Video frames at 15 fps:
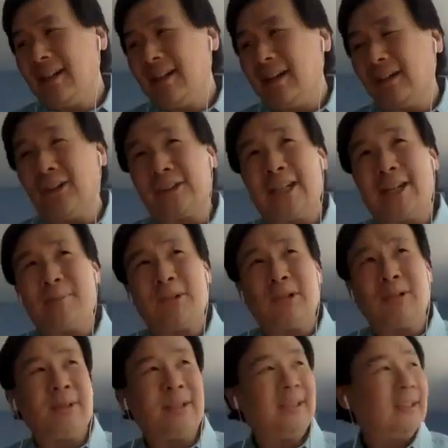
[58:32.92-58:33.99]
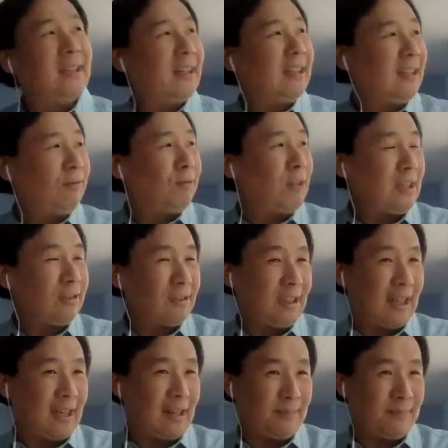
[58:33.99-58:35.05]
A long time ago, when I think
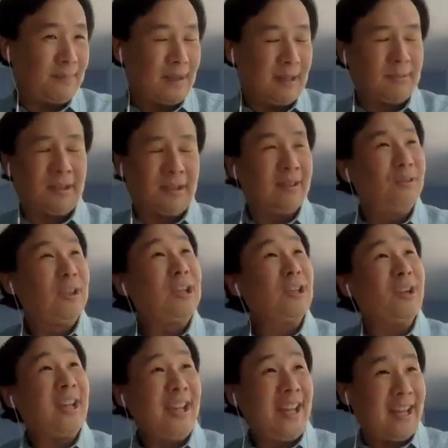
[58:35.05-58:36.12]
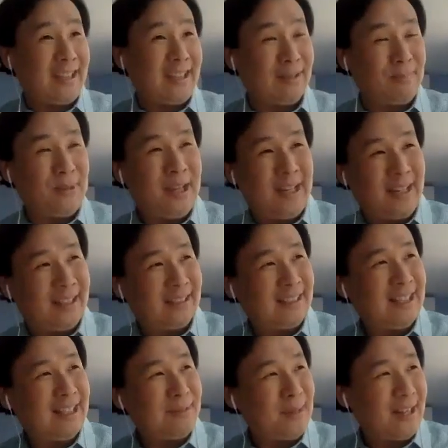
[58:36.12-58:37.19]
Radiohead, the band,
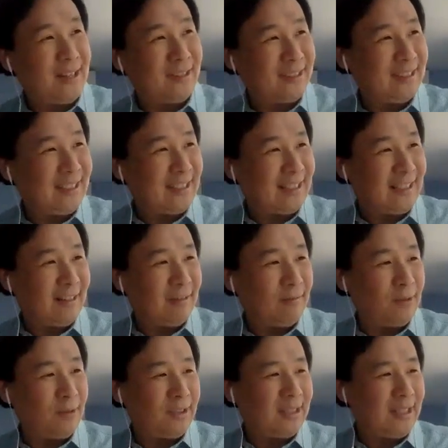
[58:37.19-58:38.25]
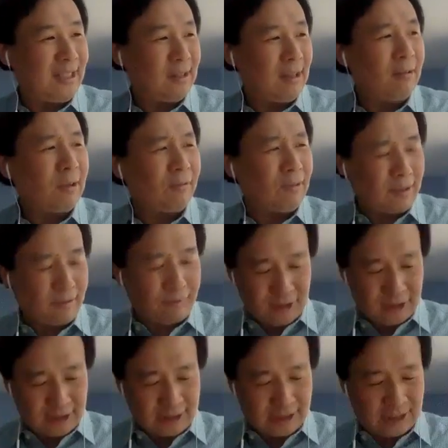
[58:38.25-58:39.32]
came out with they were one of the
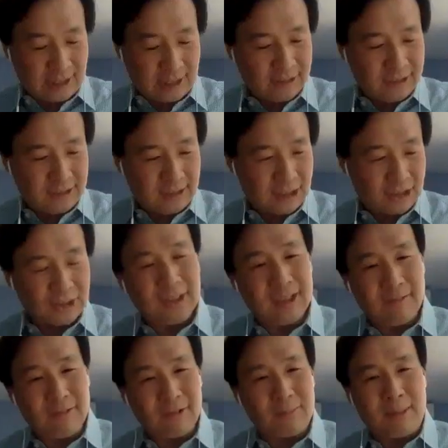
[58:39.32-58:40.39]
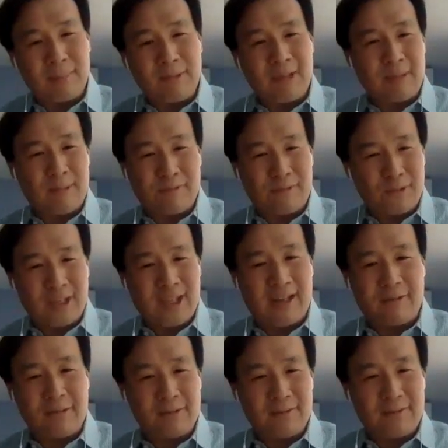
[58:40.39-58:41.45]
first to sell digitally, if you remember. Like before that,
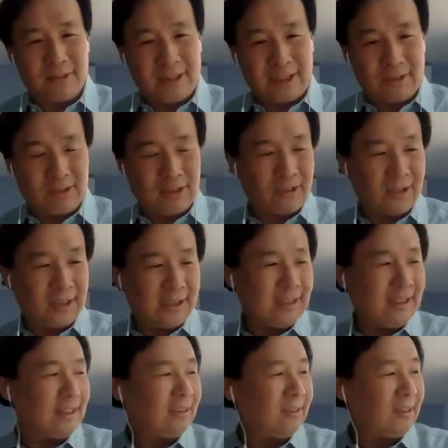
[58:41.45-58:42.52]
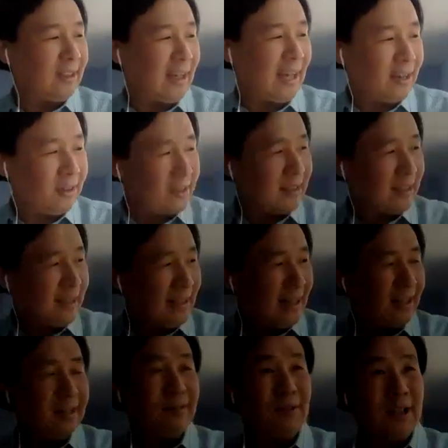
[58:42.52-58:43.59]
everyone was like going crazy, and they're like, how did
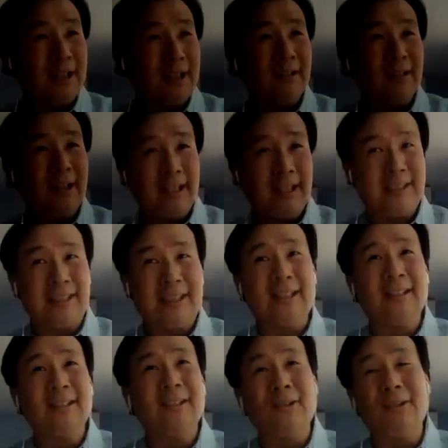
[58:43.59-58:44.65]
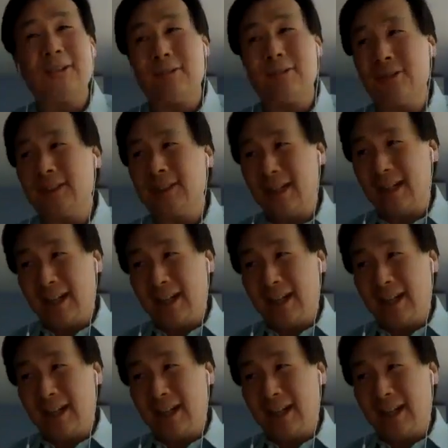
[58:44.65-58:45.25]
Radiohead sell all those,